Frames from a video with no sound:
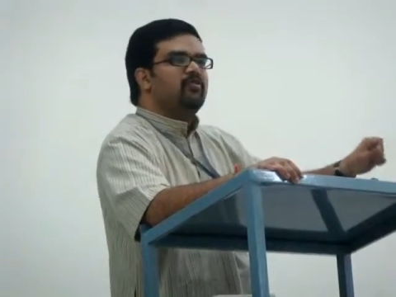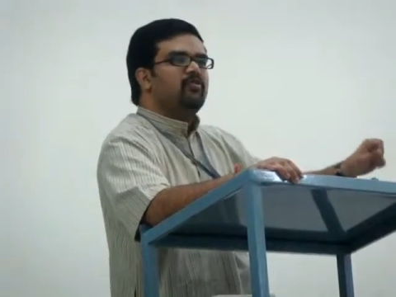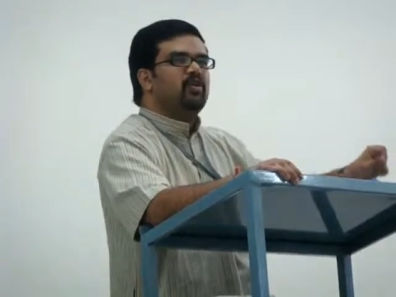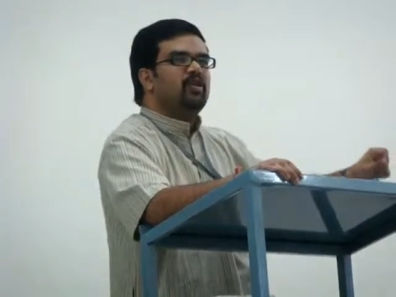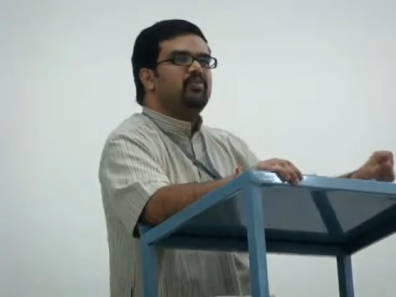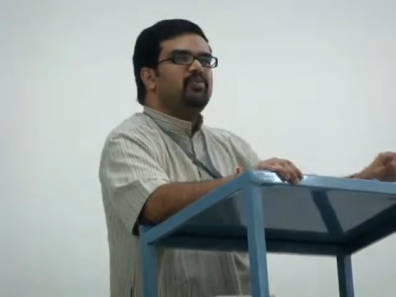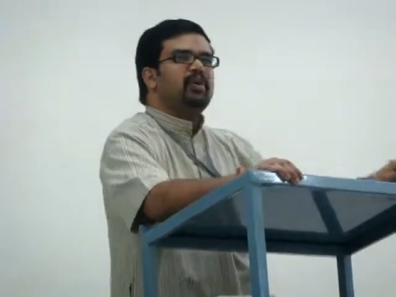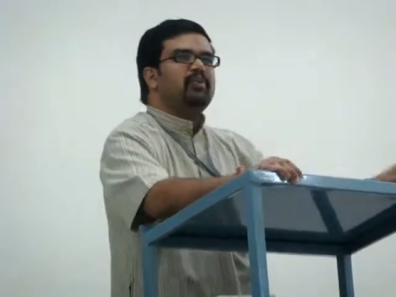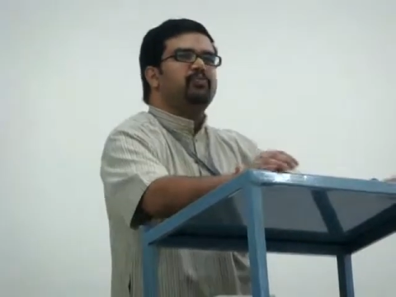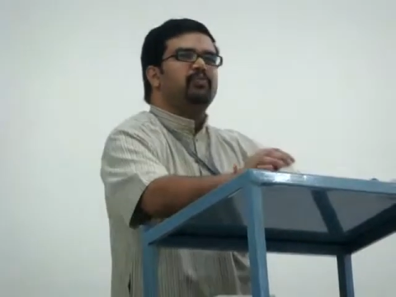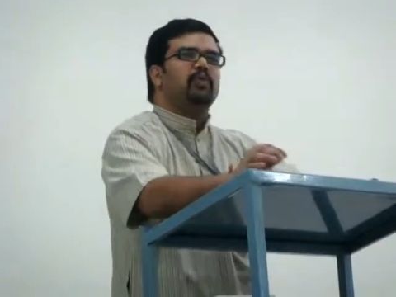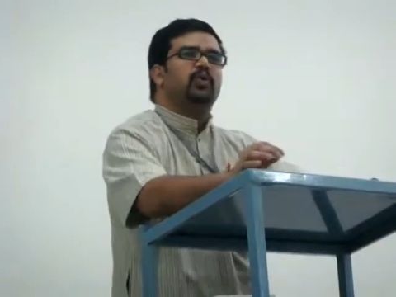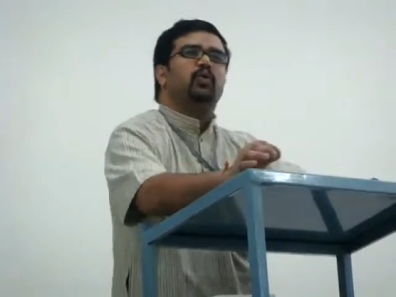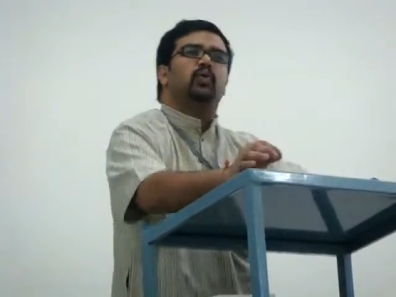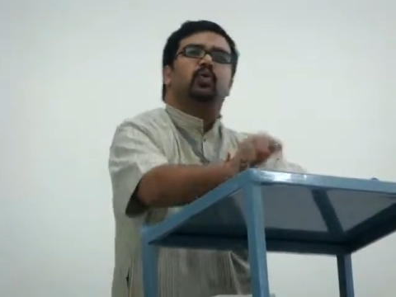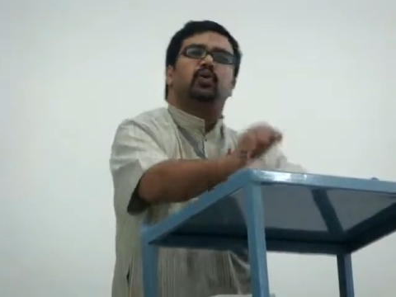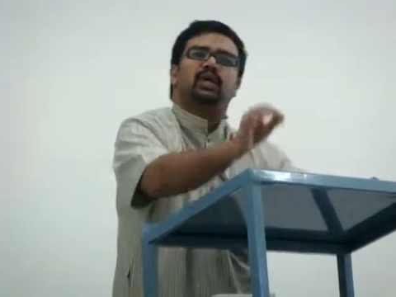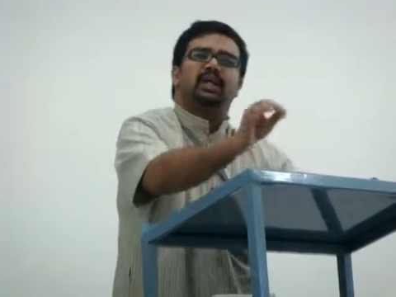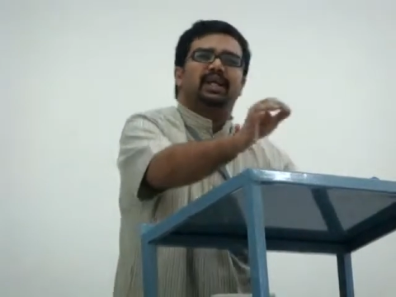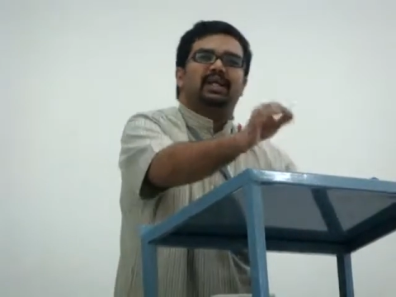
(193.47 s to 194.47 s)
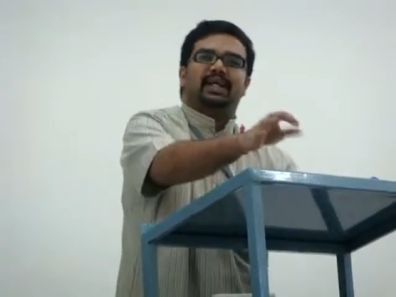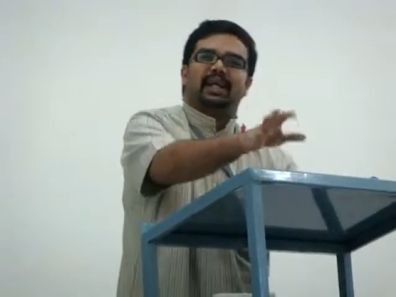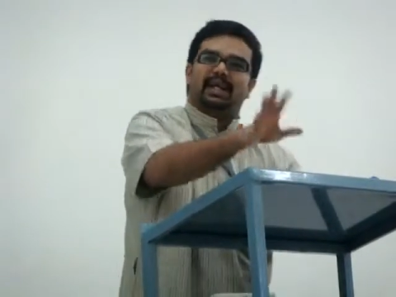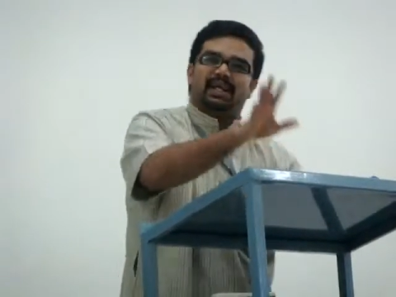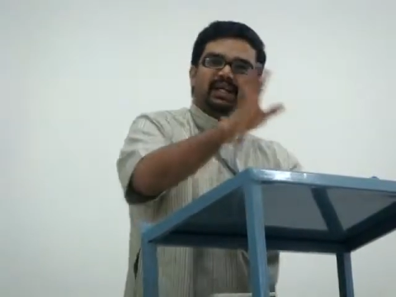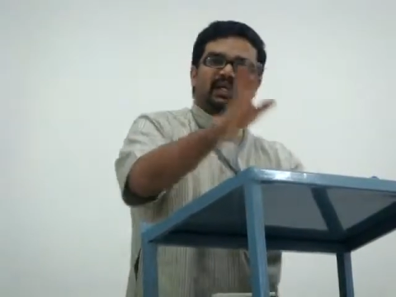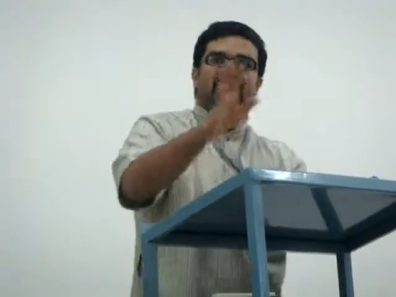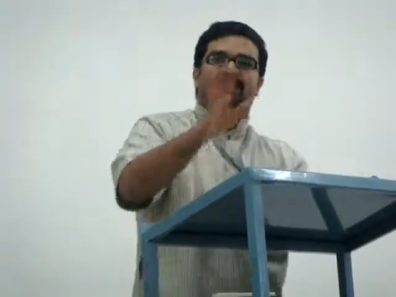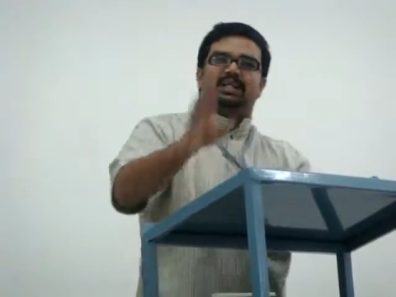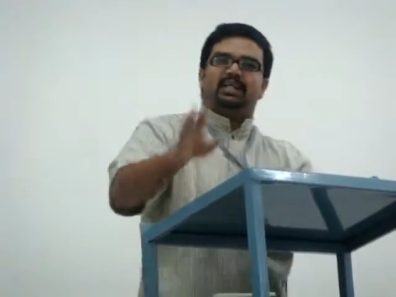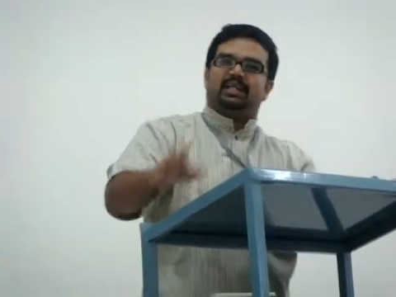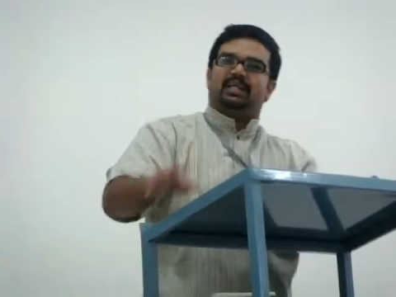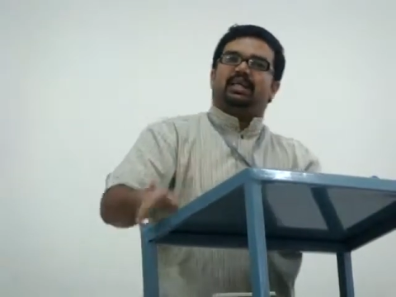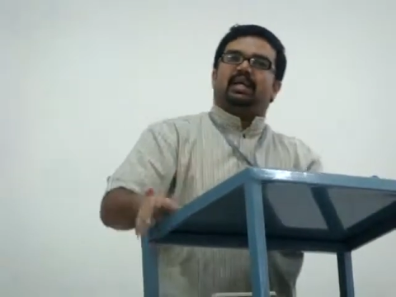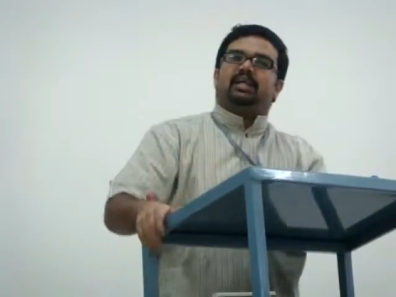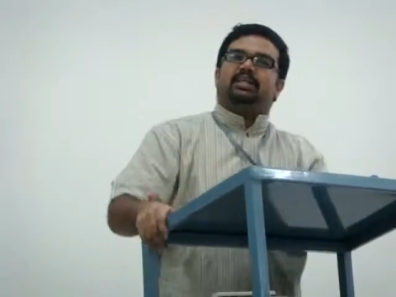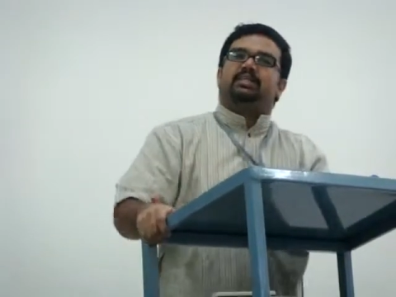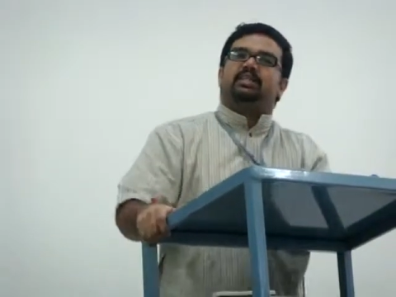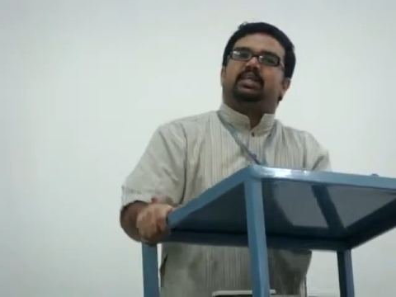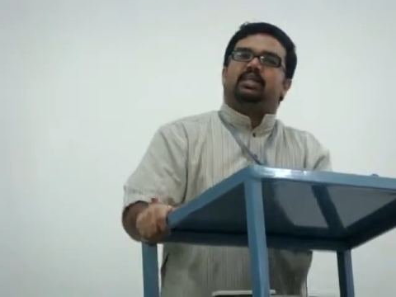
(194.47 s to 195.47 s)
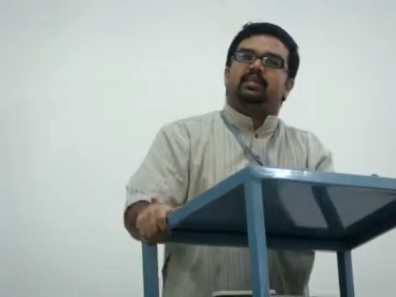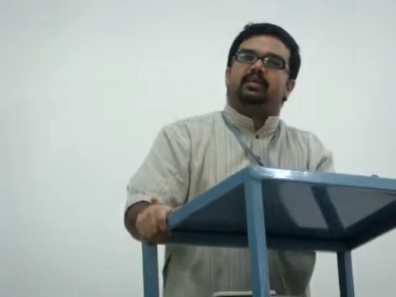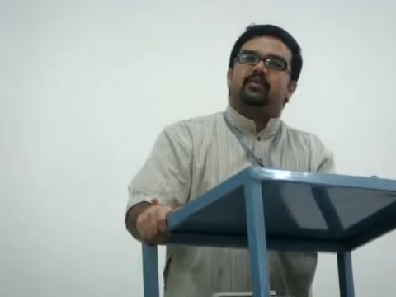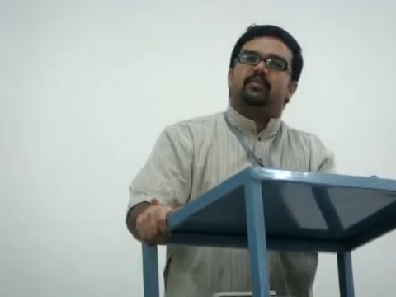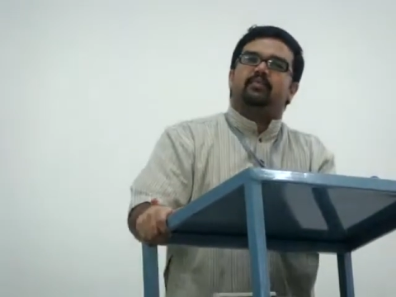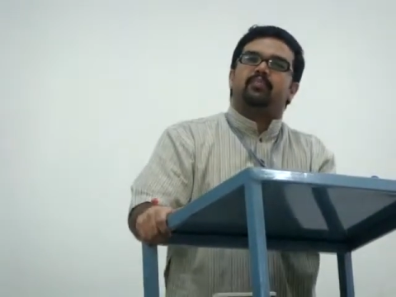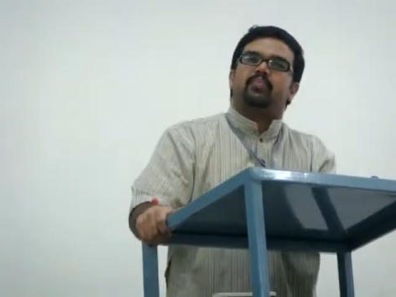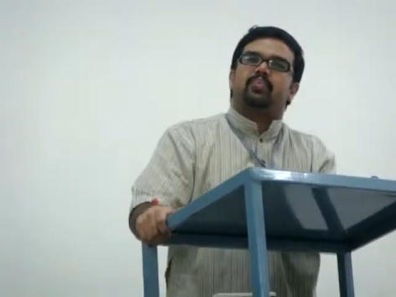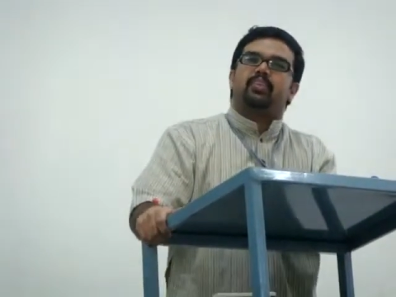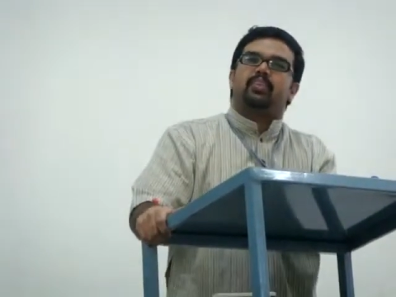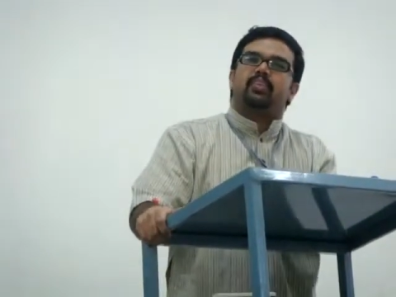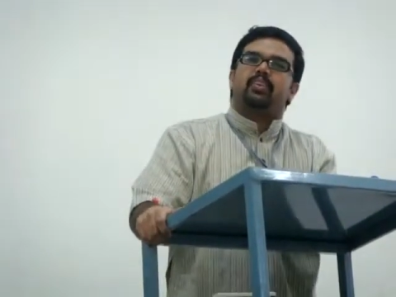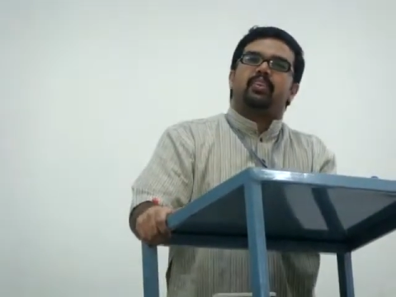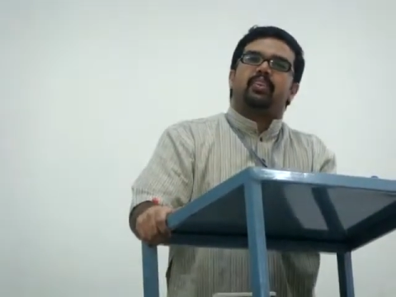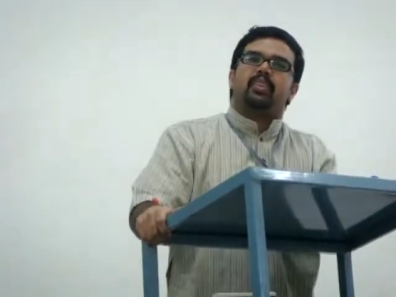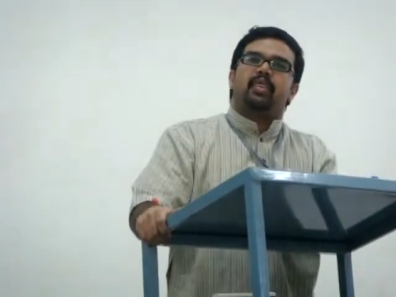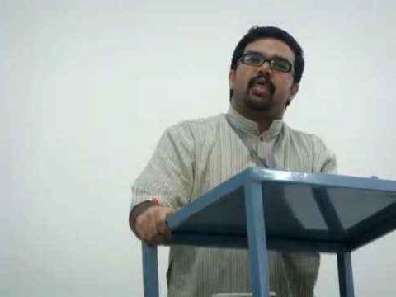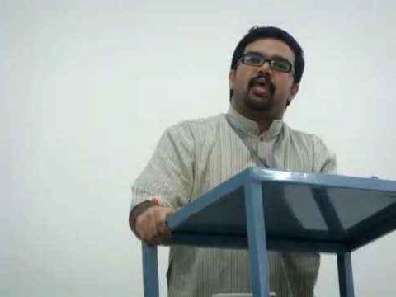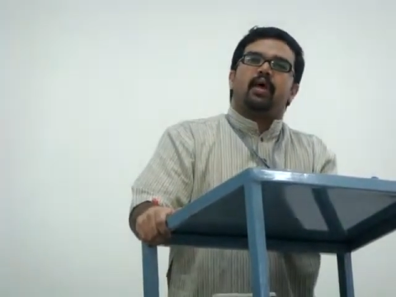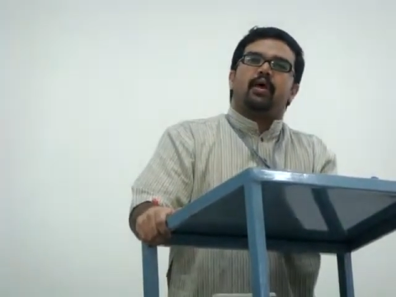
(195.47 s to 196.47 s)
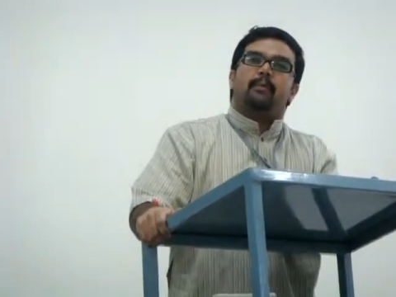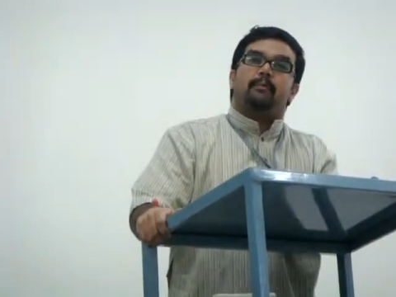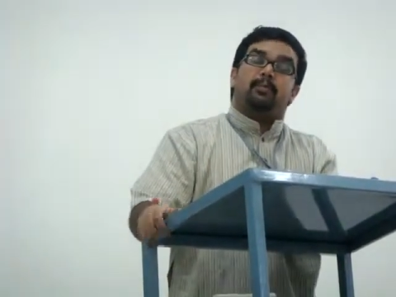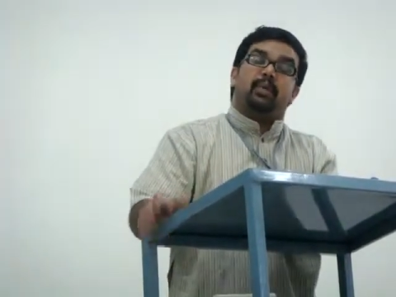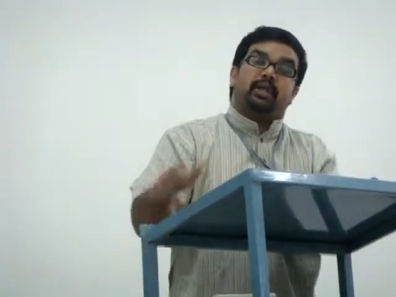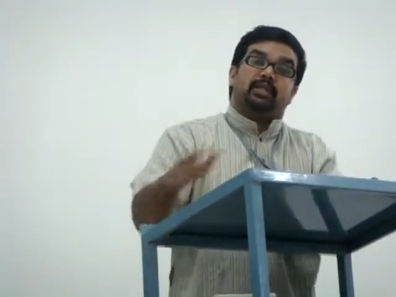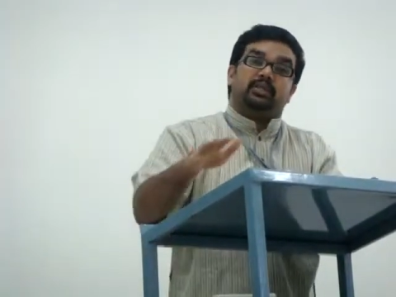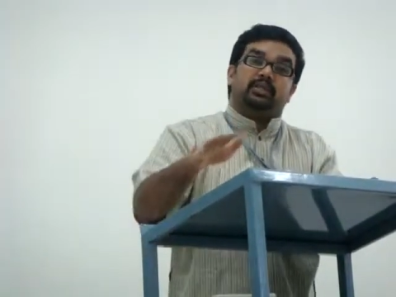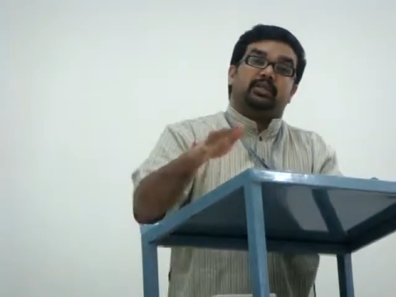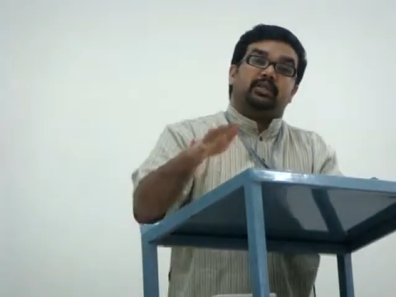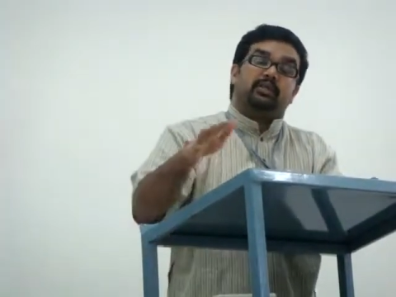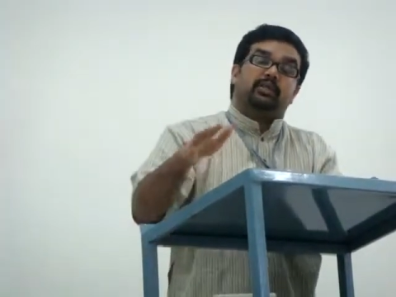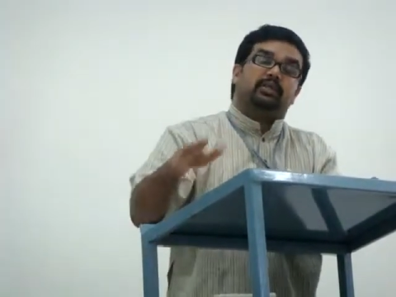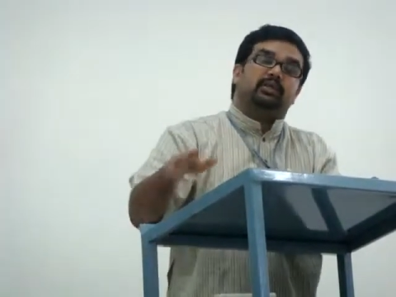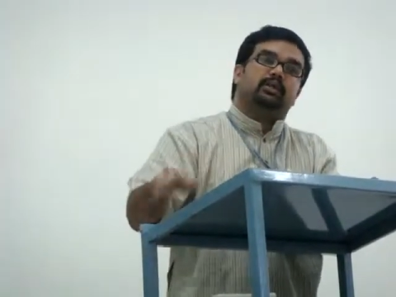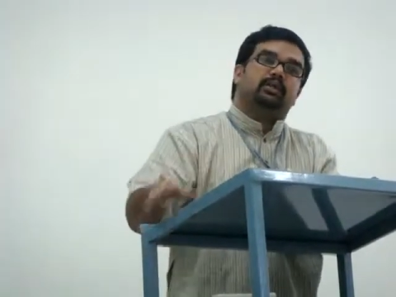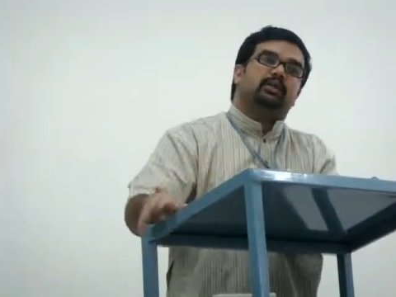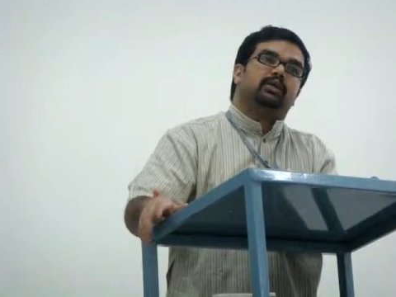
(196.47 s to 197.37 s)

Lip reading: will be purely technical in nature. But